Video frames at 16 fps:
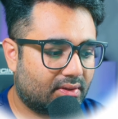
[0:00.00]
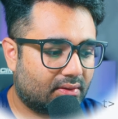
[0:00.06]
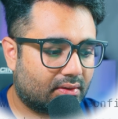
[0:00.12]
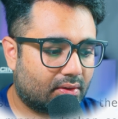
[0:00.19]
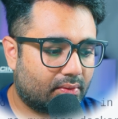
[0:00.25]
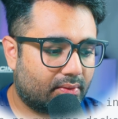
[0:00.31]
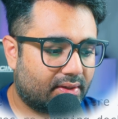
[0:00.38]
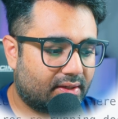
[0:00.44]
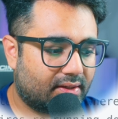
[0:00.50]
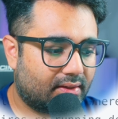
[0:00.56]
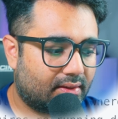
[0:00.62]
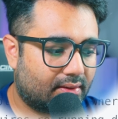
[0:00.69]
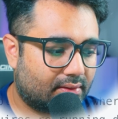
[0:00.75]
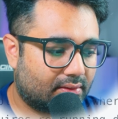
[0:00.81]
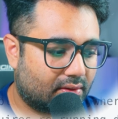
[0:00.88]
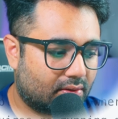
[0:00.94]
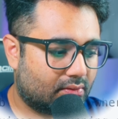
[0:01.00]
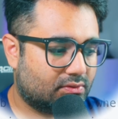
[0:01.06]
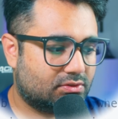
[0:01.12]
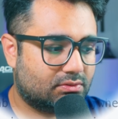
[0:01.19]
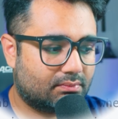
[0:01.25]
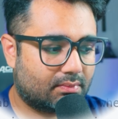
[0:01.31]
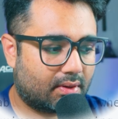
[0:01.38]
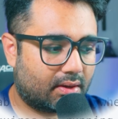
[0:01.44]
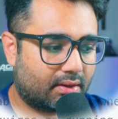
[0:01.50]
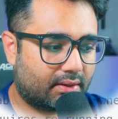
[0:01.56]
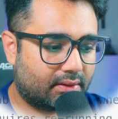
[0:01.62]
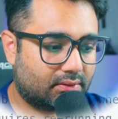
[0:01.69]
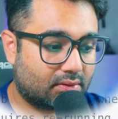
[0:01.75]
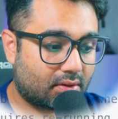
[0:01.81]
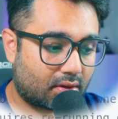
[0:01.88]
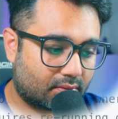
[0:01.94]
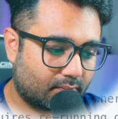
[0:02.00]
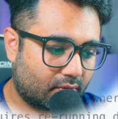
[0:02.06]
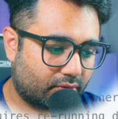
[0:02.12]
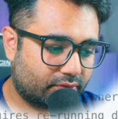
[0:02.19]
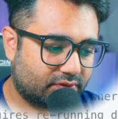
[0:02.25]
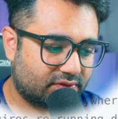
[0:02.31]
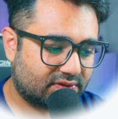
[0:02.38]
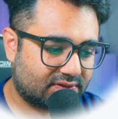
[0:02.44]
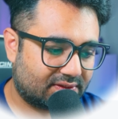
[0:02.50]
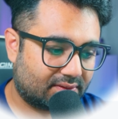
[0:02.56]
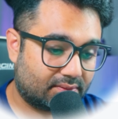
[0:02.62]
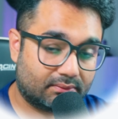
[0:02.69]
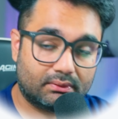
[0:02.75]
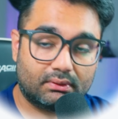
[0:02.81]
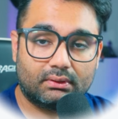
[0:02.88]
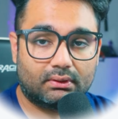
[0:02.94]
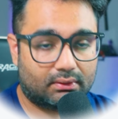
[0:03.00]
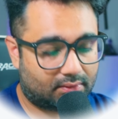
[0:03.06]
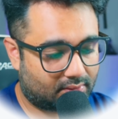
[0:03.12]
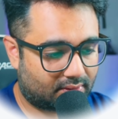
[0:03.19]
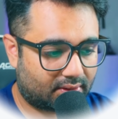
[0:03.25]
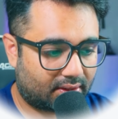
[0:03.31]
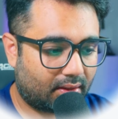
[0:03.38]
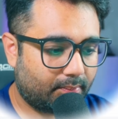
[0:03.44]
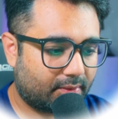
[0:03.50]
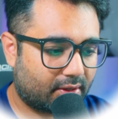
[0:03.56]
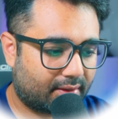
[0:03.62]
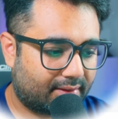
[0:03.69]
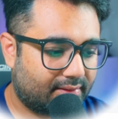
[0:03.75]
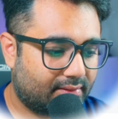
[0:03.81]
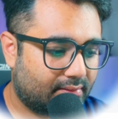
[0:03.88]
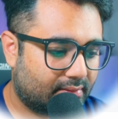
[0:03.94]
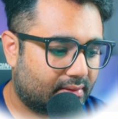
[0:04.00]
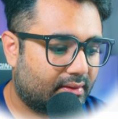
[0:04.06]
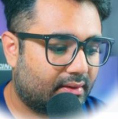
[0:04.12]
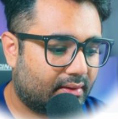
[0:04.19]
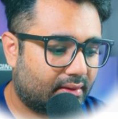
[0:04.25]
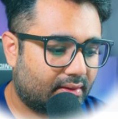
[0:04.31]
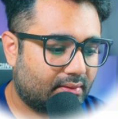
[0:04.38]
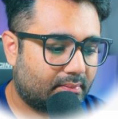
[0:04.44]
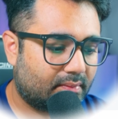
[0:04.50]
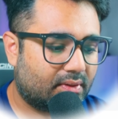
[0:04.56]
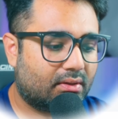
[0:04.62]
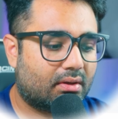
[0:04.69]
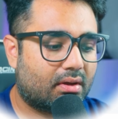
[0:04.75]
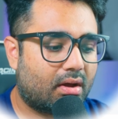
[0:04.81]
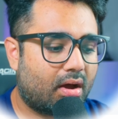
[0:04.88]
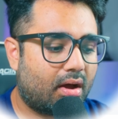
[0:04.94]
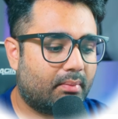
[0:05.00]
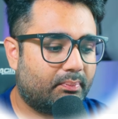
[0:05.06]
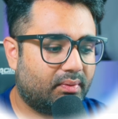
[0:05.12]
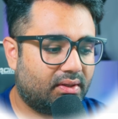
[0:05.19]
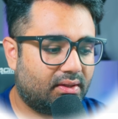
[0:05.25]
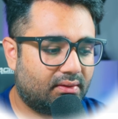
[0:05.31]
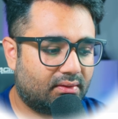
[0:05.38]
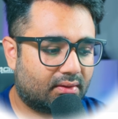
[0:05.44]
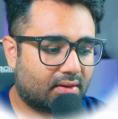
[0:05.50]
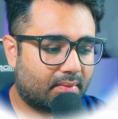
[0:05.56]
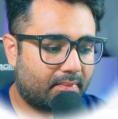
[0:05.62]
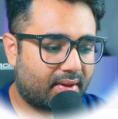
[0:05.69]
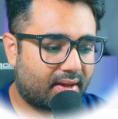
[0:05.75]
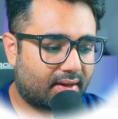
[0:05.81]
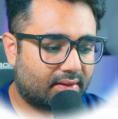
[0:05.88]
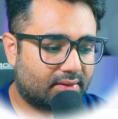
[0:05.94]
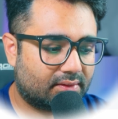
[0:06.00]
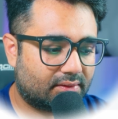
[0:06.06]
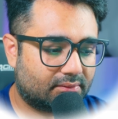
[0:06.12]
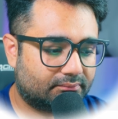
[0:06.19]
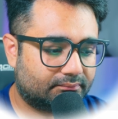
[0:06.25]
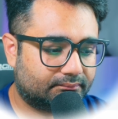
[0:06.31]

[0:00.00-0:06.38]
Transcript: to go ahead and go to my DocMost help guide, and I'm going to copy the command.